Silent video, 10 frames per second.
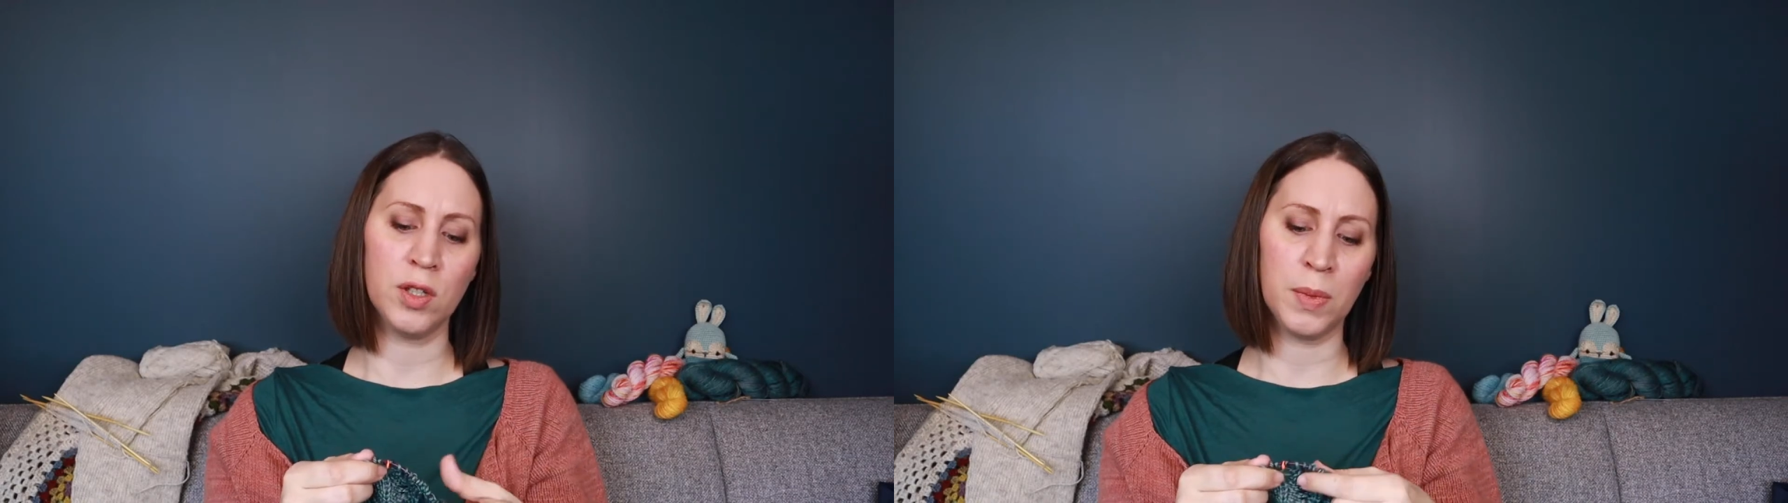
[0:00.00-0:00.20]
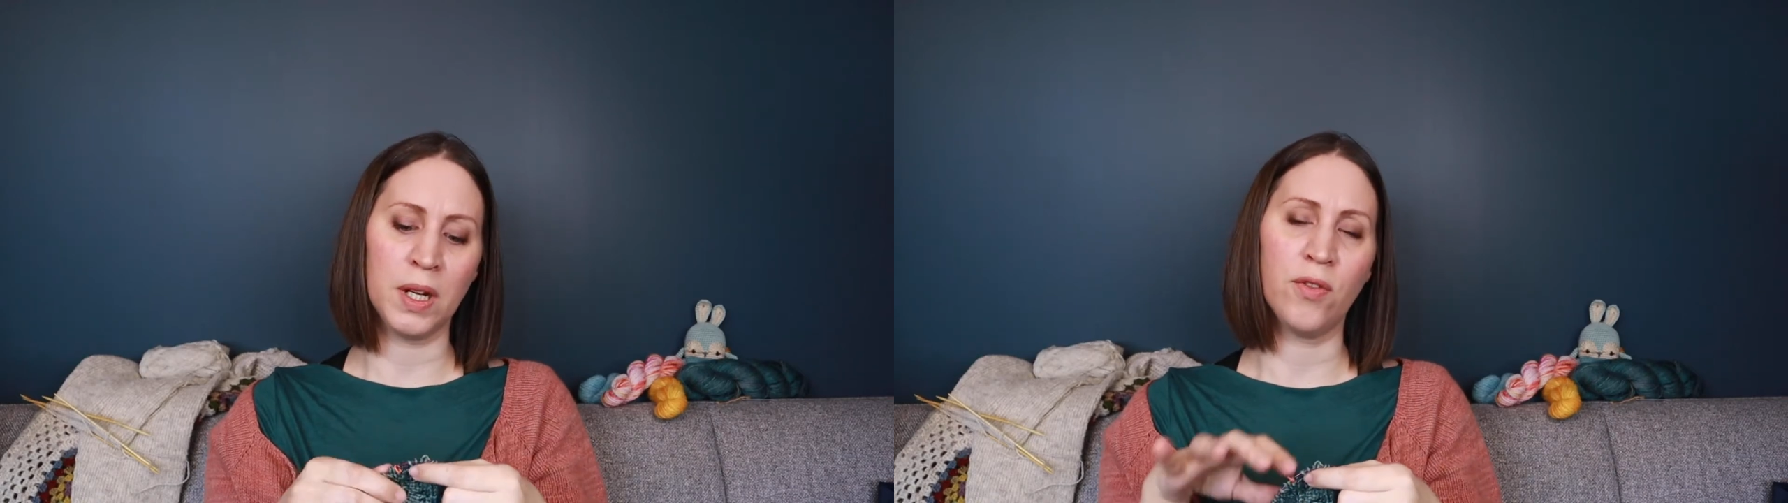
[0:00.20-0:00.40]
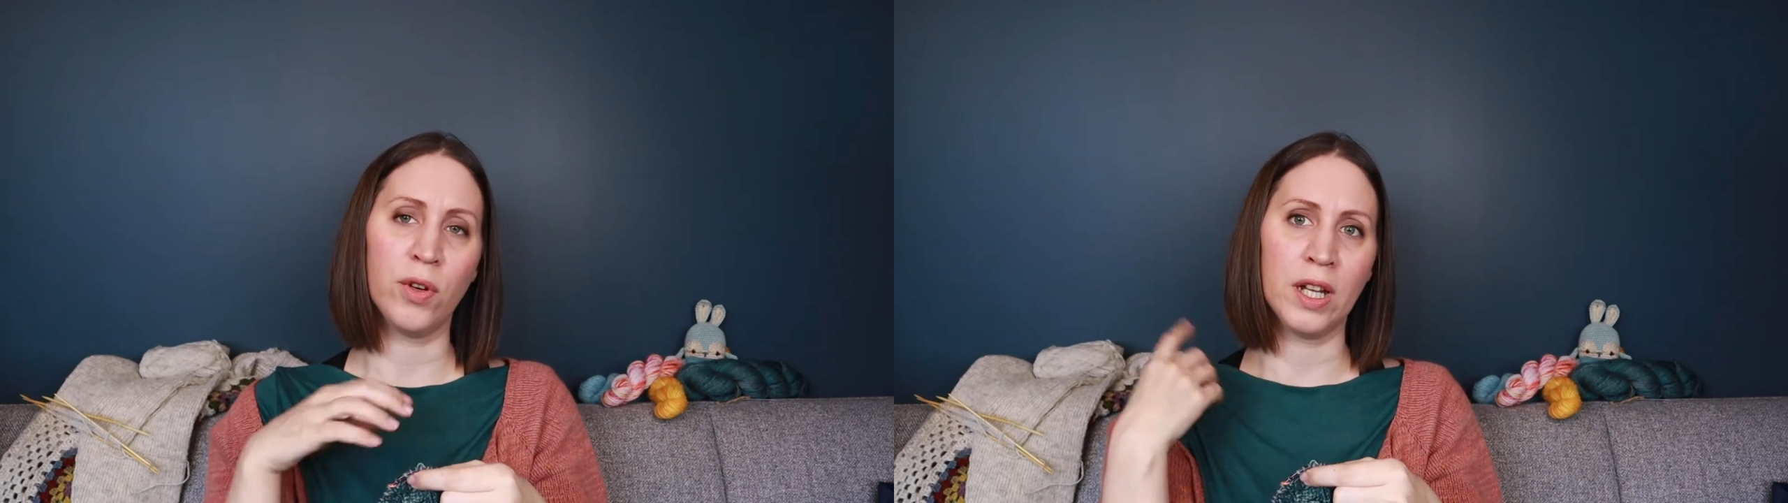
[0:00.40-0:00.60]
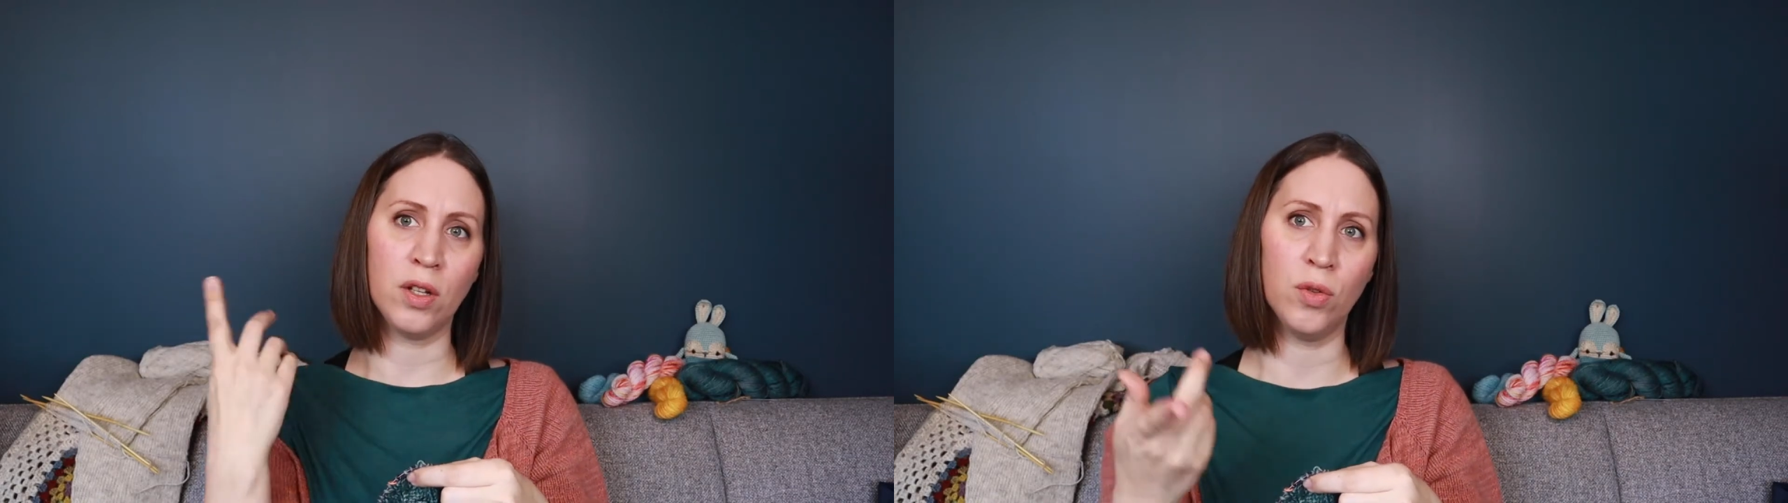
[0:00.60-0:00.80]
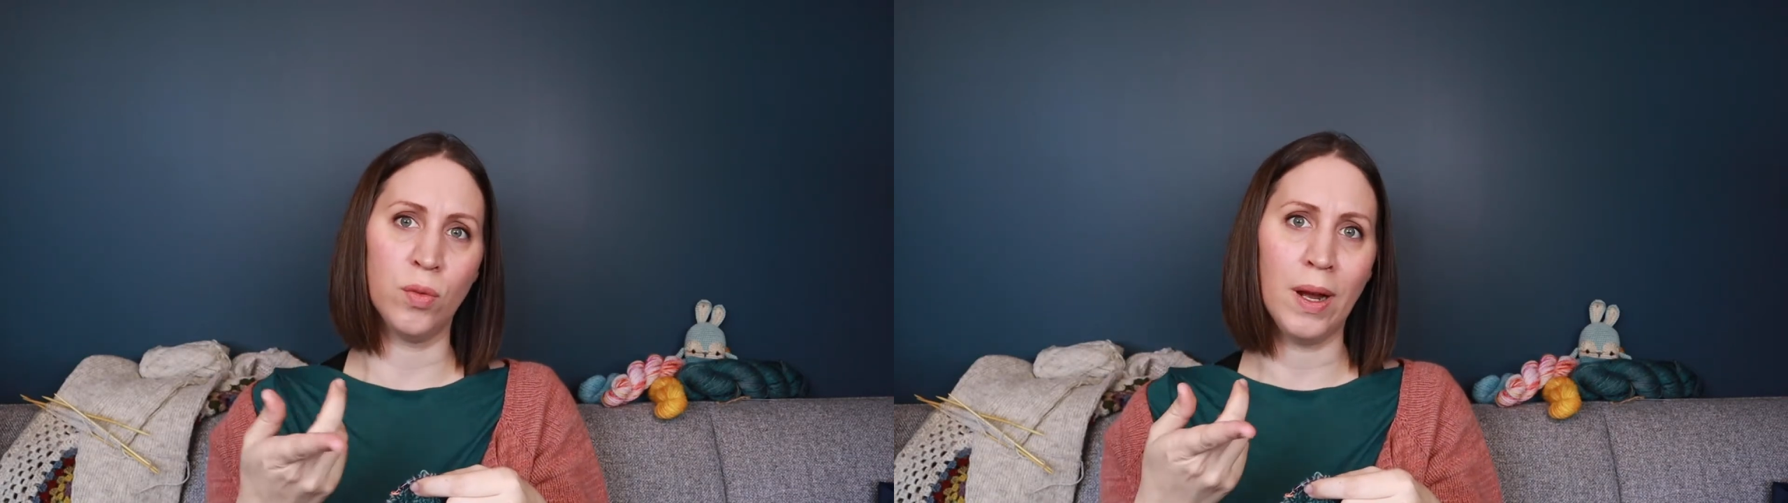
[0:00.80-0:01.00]
but I forget
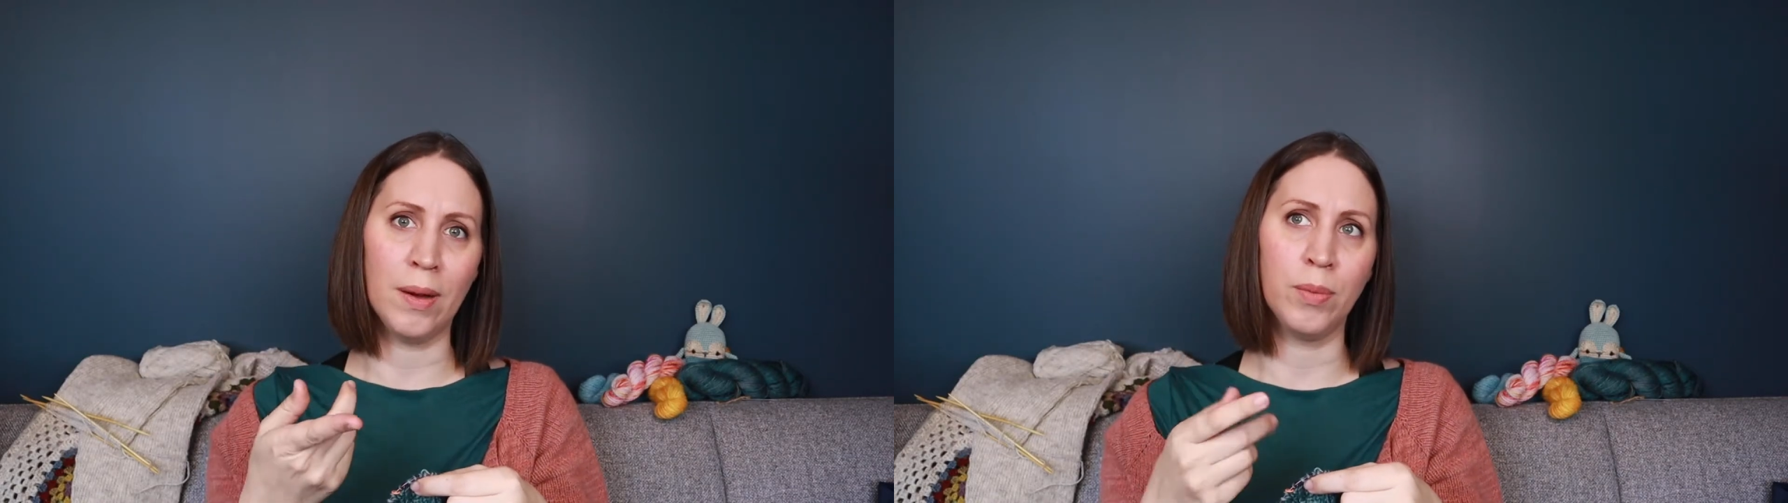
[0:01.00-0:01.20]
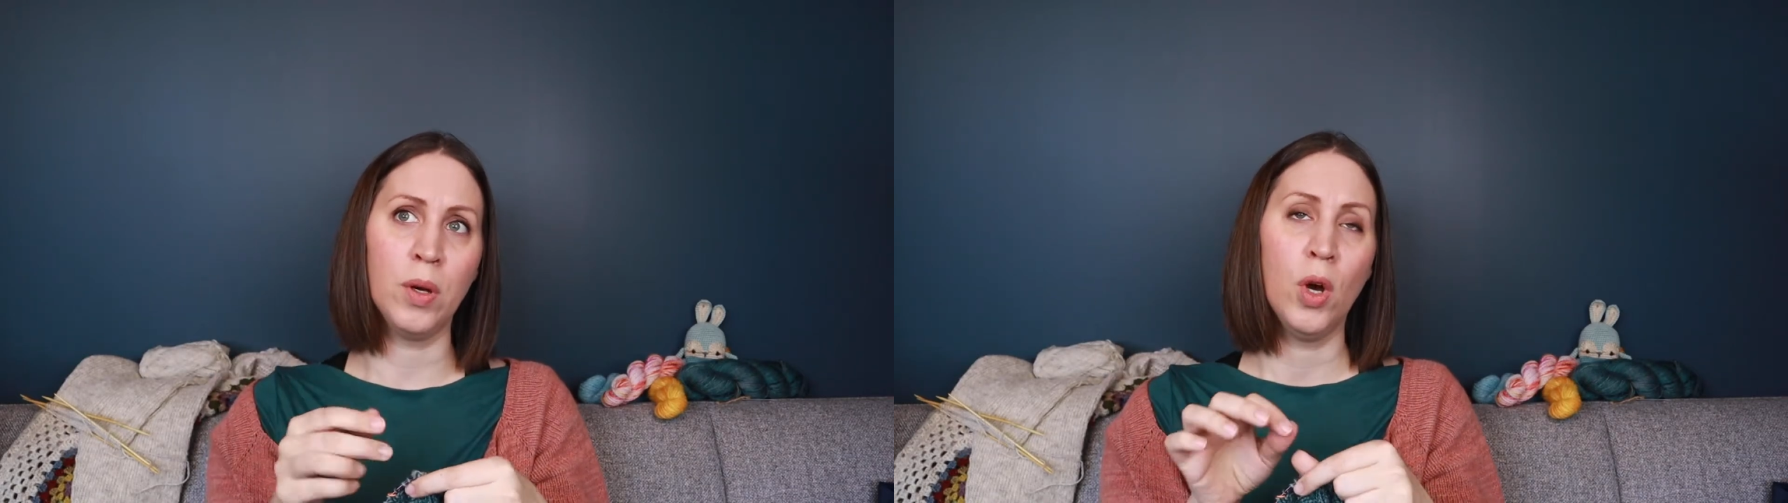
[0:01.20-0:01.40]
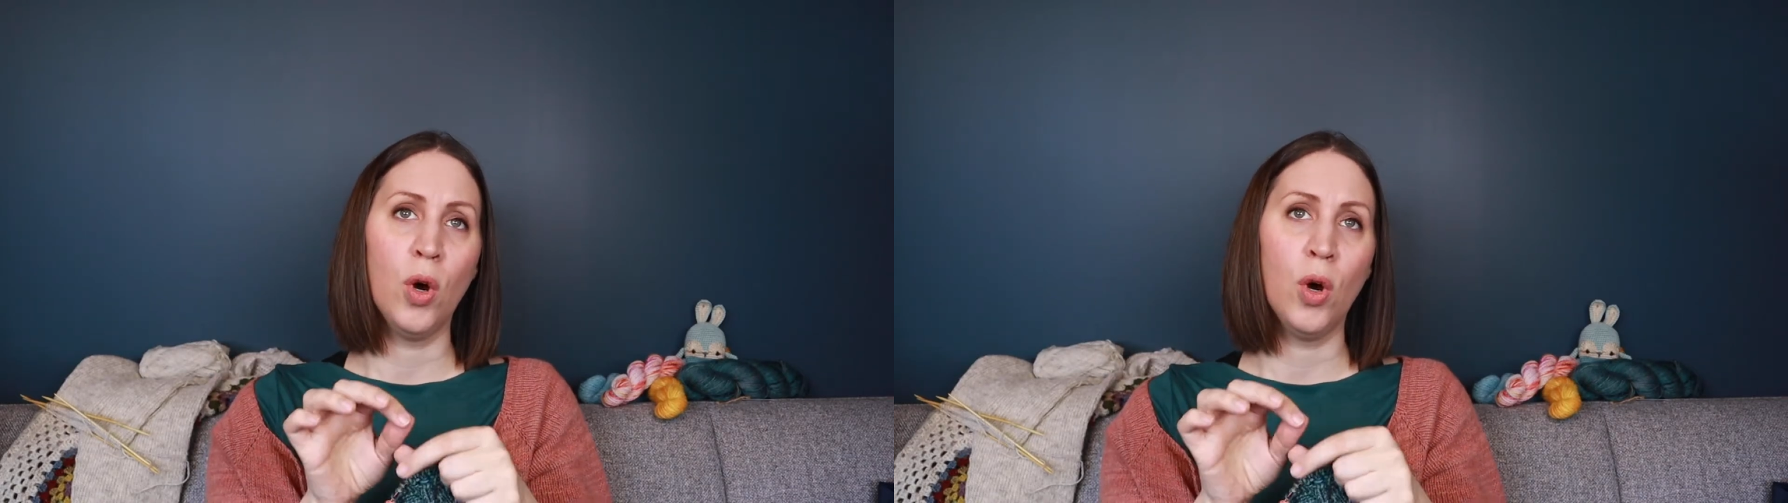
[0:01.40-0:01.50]
to wrap.